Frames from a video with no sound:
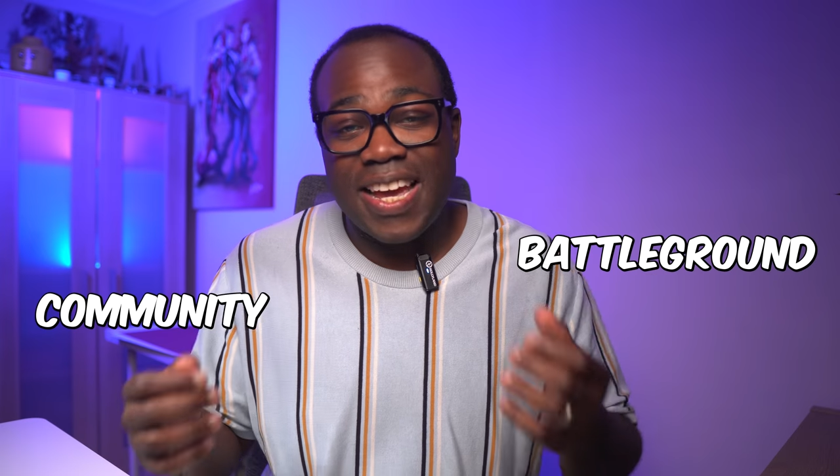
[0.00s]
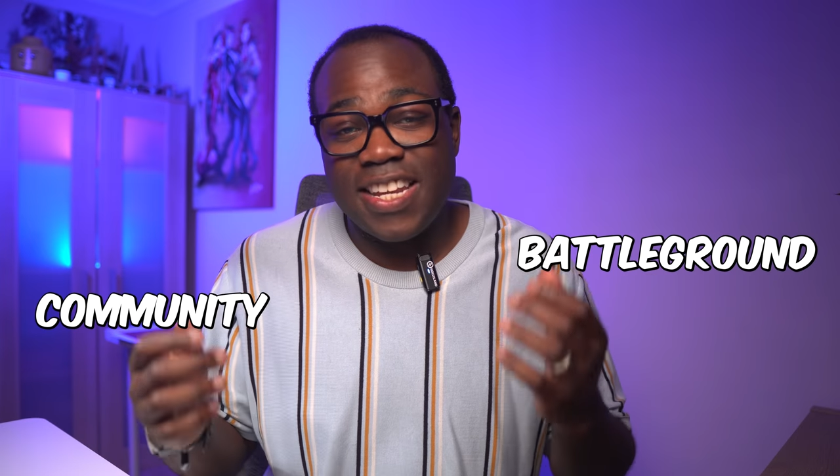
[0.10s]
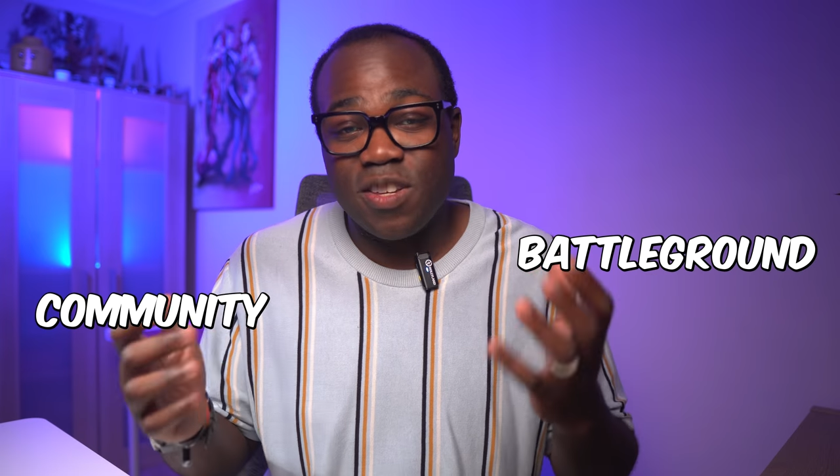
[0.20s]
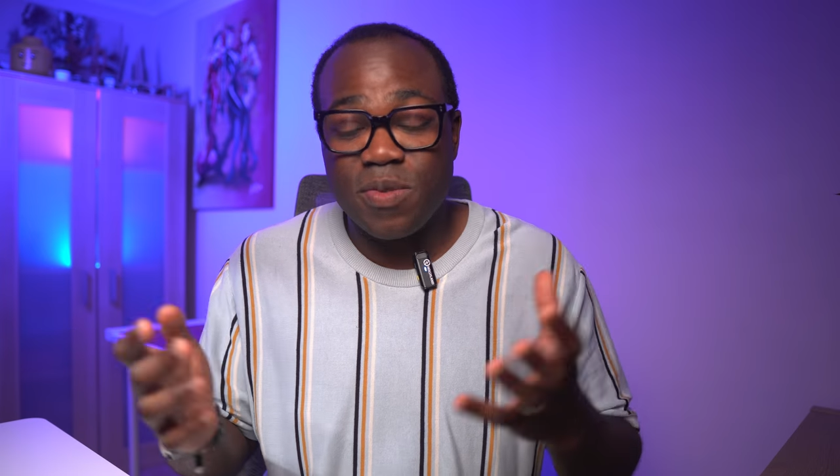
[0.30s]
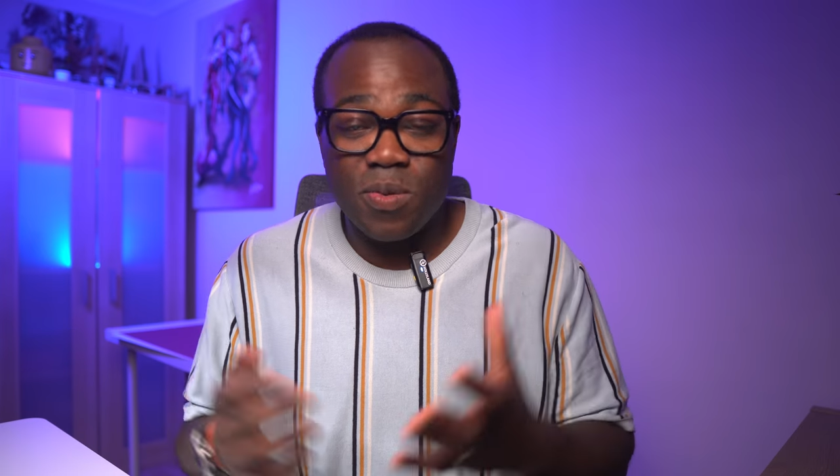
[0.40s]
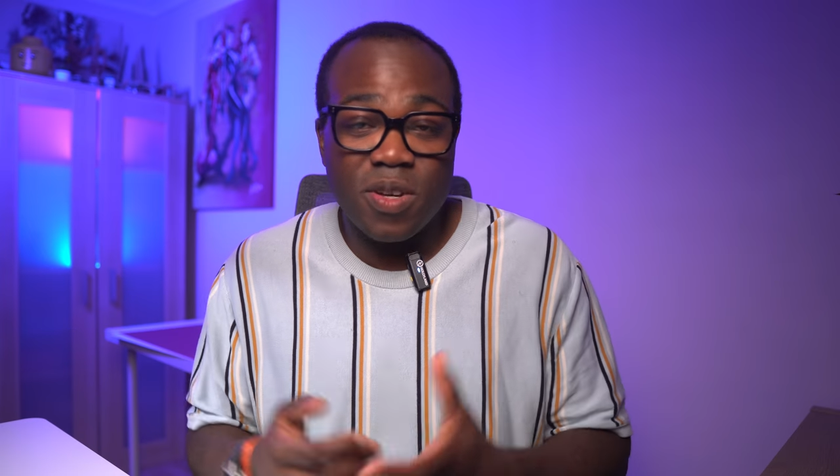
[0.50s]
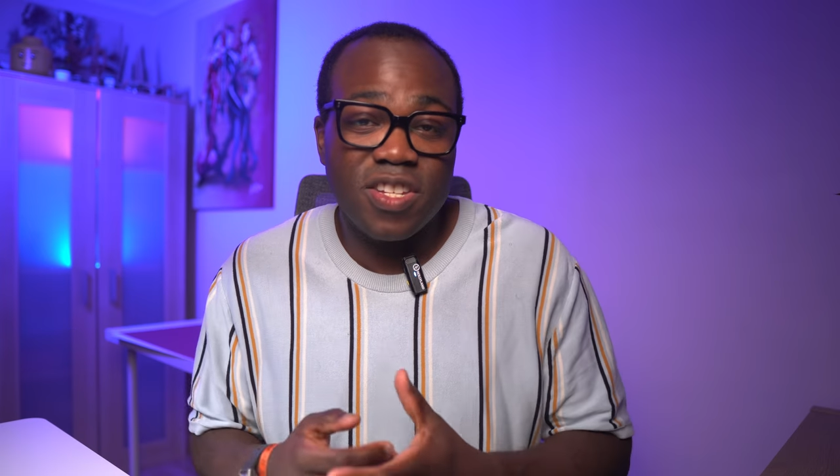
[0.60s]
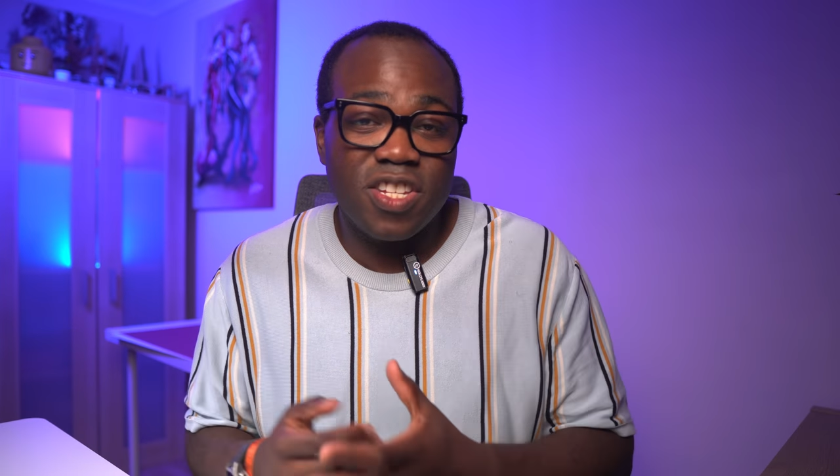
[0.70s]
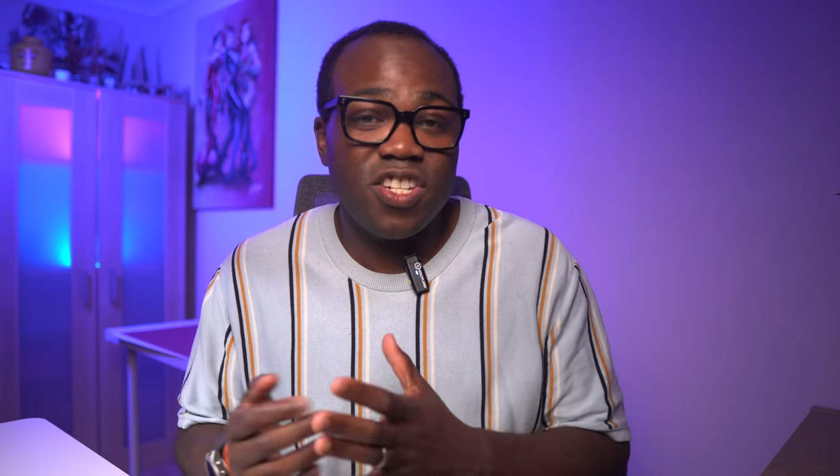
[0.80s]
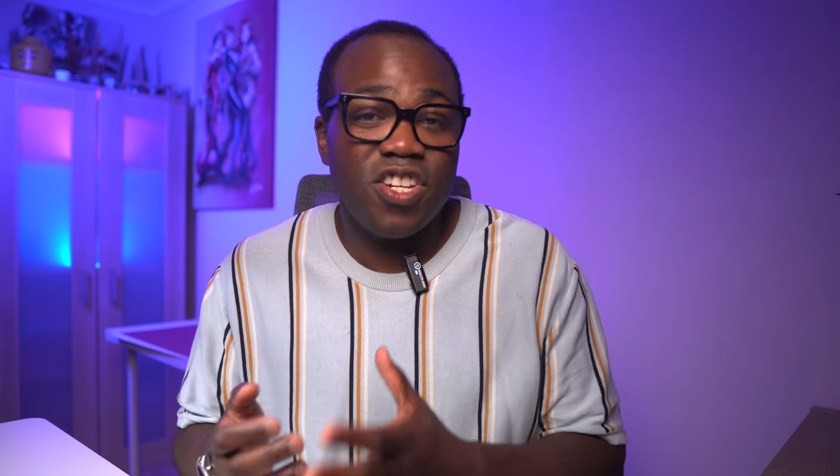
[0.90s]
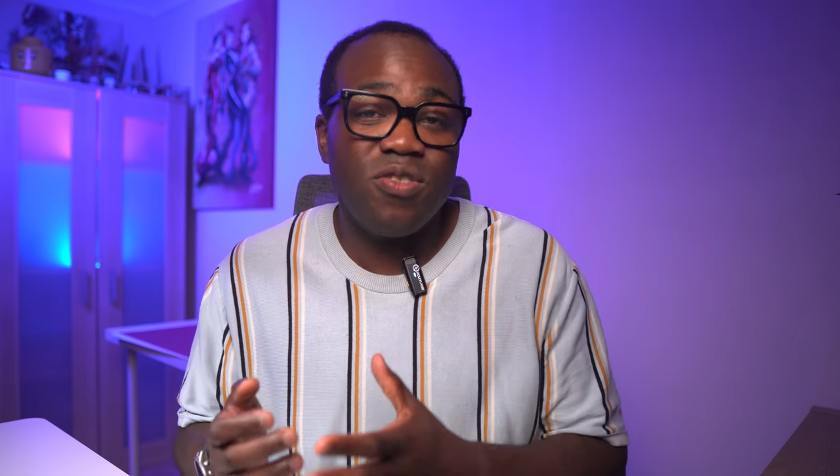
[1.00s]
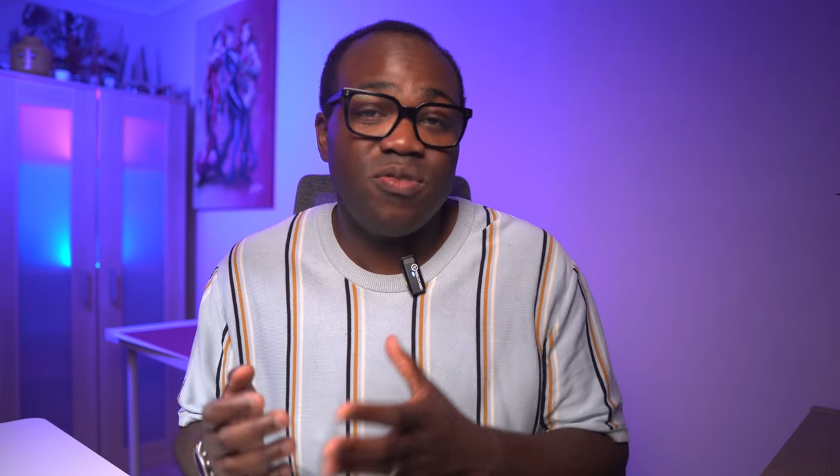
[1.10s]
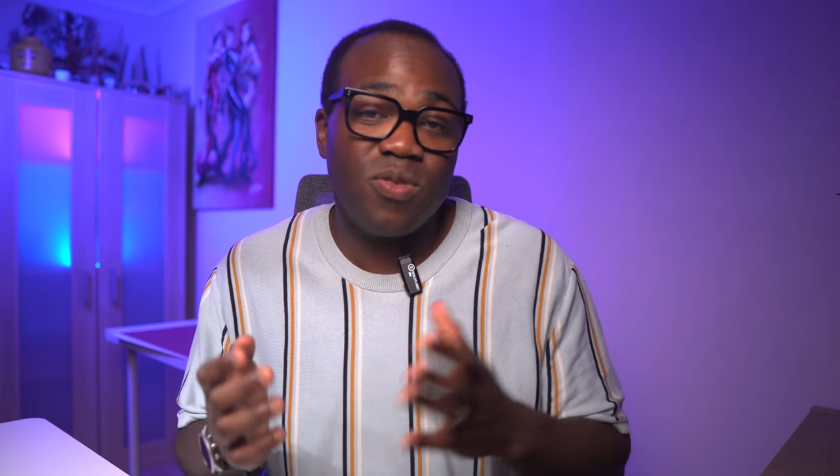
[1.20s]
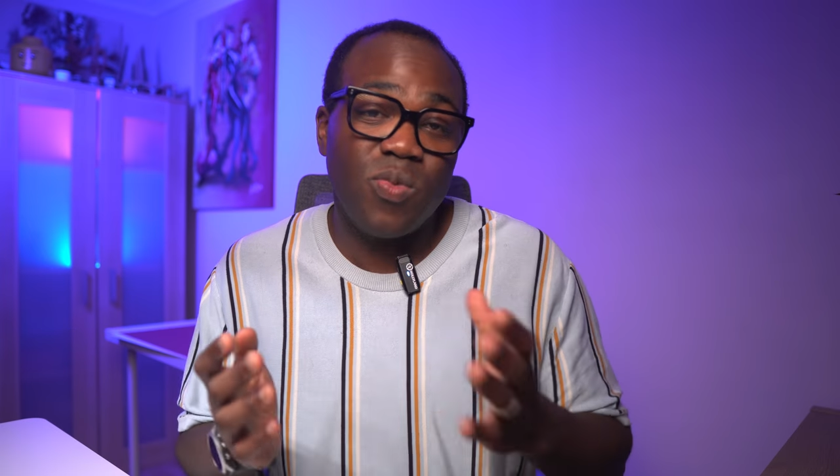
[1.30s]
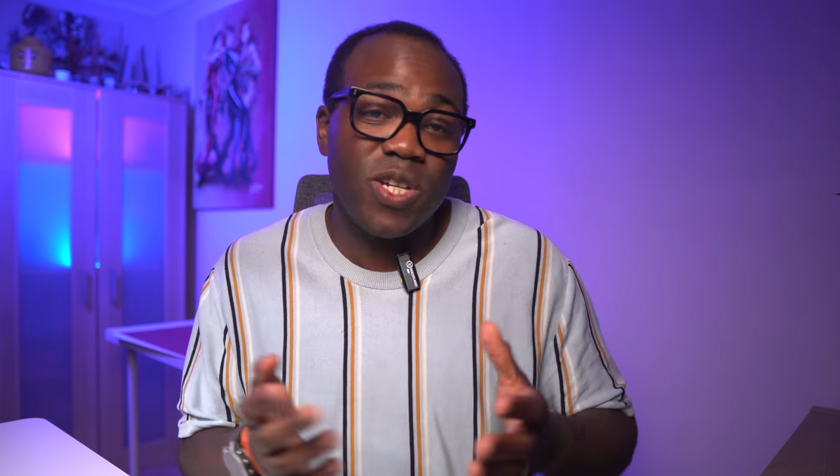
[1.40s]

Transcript: and it's up to us to choose